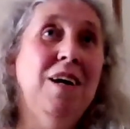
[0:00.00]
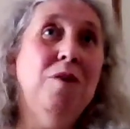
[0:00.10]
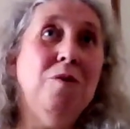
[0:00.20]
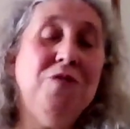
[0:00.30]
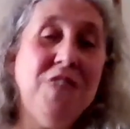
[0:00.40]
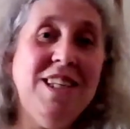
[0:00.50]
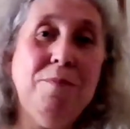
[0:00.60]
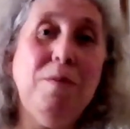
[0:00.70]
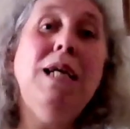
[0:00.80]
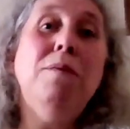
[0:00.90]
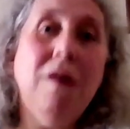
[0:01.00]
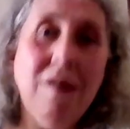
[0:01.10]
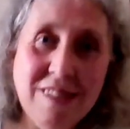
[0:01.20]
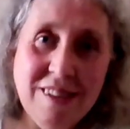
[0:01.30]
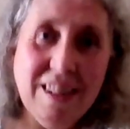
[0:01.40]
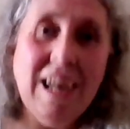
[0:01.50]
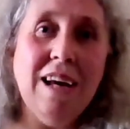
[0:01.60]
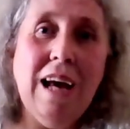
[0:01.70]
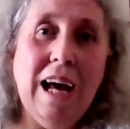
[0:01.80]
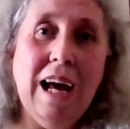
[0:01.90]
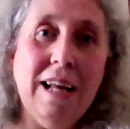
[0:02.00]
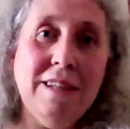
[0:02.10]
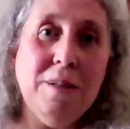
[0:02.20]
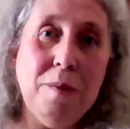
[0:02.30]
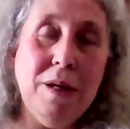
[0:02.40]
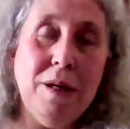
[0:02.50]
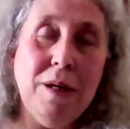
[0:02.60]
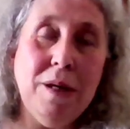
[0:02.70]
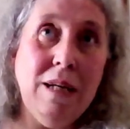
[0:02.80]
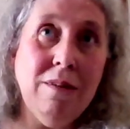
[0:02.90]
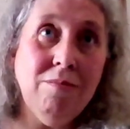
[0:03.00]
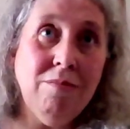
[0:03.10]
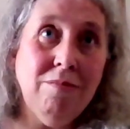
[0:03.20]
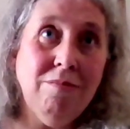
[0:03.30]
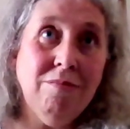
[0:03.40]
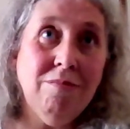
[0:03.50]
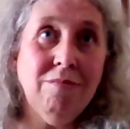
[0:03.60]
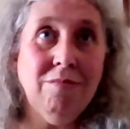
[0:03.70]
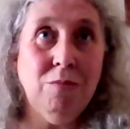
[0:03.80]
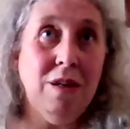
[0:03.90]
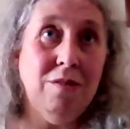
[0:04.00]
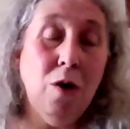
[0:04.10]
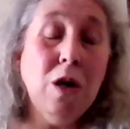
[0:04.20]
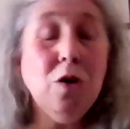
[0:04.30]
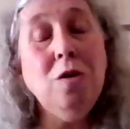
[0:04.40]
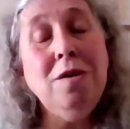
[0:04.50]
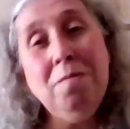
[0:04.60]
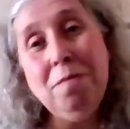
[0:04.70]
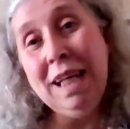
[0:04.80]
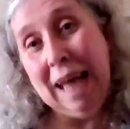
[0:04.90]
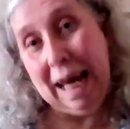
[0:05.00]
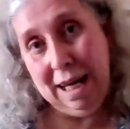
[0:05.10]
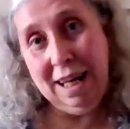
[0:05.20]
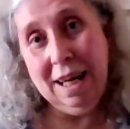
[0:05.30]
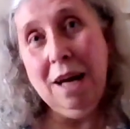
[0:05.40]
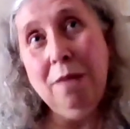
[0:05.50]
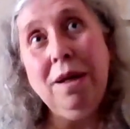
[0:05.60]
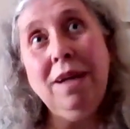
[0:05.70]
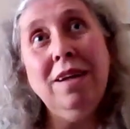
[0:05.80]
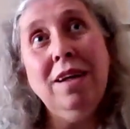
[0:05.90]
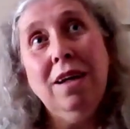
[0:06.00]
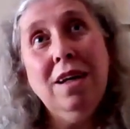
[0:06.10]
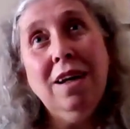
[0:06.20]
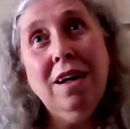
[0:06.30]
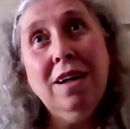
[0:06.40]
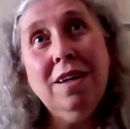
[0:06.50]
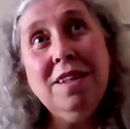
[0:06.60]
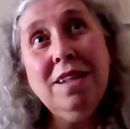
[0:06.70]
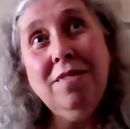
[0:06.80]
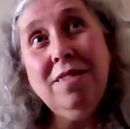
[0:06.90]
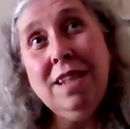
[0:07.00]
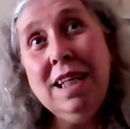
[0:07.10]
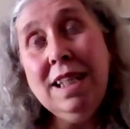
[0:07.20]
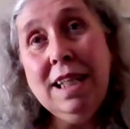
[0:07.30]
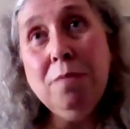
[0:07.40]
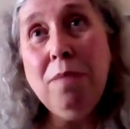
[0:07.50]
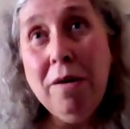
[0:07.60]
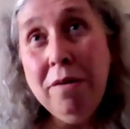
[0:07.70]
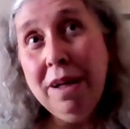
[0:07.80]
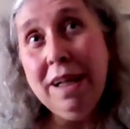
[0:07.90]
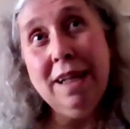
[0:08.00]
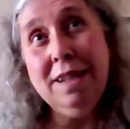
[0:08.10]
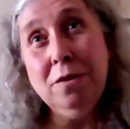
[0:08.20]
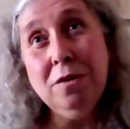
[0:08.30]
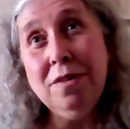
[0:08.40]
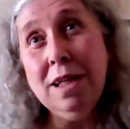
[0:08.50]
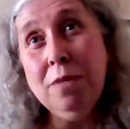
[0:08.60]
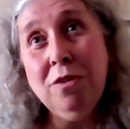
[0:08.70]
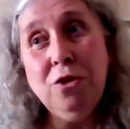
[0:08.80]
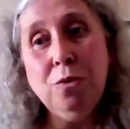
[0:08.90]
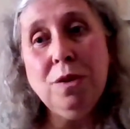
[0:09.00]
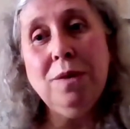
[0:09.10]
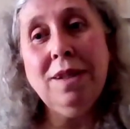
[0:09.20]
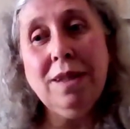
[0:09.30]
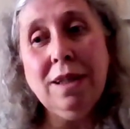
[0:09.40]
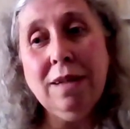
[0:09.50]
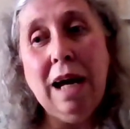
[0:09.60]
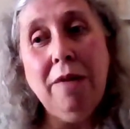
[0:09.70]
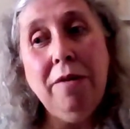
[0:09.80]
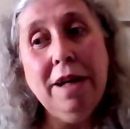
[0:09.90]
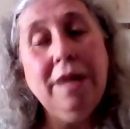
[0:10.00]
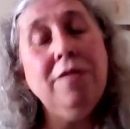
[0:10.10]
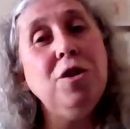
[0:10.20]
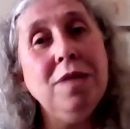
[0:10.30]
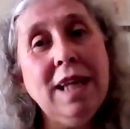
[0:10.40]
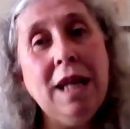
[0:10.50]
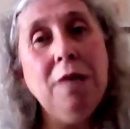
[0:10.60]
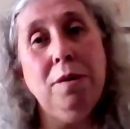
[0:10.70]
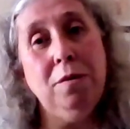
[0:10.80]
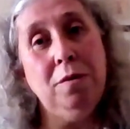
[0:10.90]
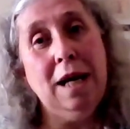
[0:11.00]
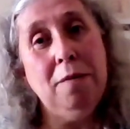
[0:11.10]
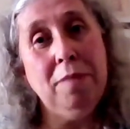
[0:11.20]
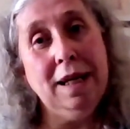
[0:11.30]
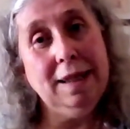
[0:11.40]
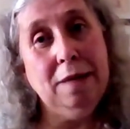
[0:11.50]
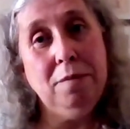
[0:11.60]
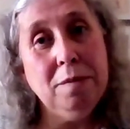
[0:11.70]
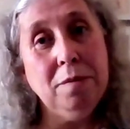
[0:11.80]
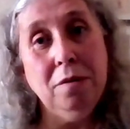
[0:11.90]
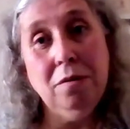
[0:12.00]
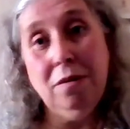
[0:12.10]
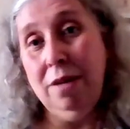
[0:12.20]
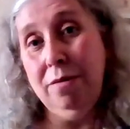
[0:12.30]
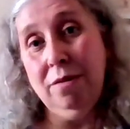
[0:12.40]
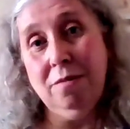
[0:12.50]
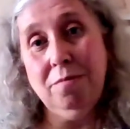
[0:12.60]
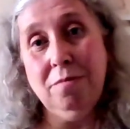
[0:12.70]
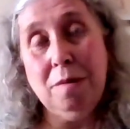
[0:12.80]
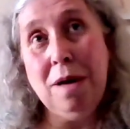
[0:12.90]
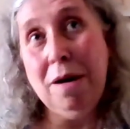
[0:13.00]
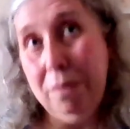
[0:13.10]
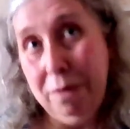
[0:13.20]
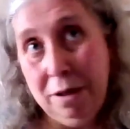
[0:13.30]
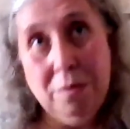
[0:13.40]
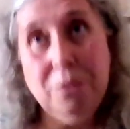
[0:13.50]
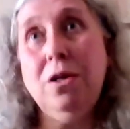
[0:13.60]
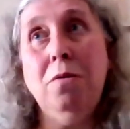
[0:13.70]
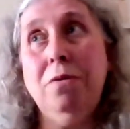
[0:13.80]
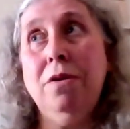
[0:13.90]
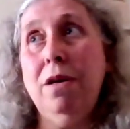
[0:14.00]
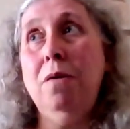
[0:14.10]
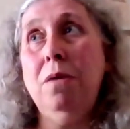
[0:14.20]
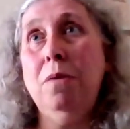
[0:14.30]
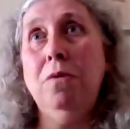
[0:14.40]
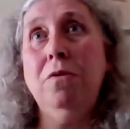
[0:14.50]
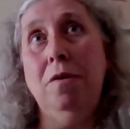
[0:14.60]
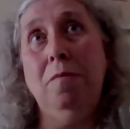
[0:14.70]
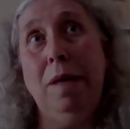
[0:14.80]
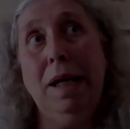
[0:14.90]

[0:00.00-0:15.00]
wanted to be part of that, had to be, well, couldn't be gay. I mean, Daisy apparently had sort of said, well, she was with Kerry and if she was celibate, would that be acceptable? And apparently was told that no, it wouldn't have